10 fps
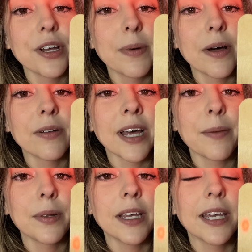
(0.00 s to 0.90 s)
about not
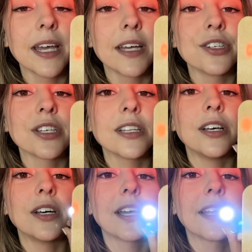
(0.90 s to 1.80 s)
blinking and just
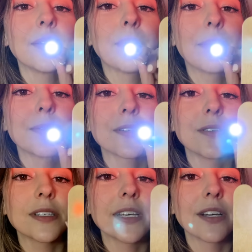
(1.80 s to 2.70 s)
look at the popsicle
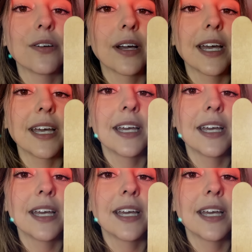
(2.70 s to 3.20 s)
stick, okay?